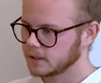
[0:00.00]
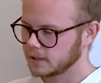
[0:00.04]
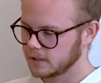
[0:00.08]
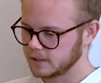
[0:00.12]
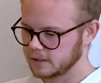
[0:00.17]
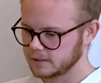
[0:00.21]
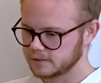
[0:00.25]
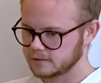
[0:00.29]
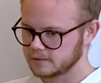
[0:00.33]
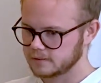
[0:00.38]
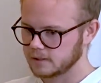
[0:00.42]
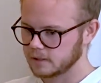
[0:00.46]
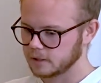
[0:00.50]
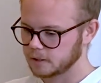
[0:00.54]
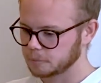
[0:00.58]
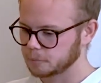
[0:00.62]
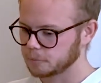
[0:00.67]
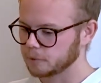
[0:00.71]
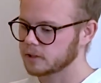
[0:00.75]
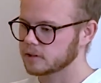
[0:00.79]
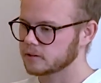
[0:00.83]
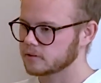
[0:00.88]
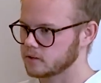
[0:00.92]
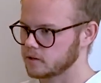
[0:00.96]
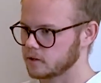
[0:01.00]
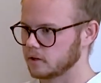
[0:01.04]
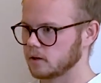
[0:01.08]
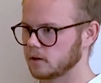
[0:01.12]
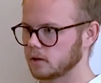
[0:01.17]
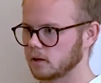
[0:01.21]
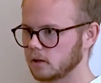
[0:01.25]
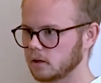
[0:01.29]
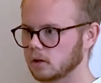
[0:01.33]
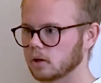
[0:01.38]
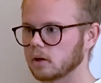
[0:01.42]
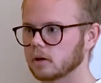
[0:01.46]
is that it brings in
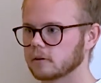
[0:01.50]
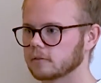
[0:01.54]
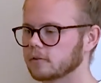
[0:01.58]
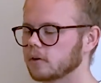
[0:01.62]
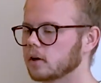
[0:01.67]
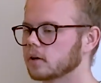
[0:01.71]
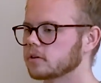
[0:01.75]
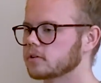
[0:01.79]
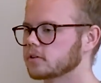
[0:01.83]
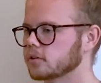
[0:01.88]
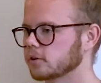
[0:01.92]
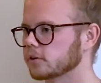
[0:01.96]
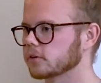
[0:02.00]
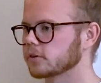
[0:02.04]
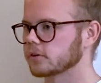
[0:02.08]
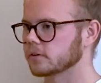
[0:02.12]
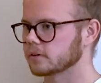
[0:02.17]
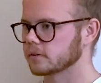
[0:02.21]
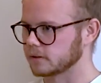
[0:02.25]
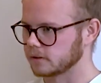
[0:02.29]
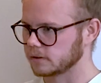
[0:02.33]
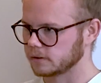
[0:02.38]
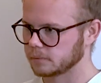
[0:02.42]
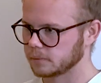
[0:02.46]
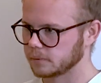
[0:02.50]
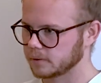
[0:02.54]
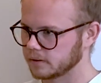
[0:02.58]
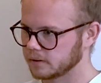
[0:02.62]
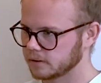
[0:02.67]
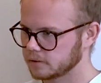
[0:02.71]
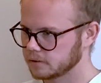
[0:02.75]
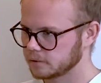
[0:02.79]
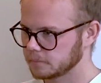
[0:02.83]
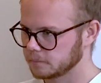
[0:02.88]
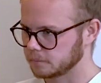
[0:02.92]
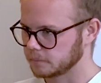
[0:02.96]
a lot of uncertainty with
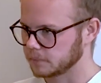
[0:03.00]
it.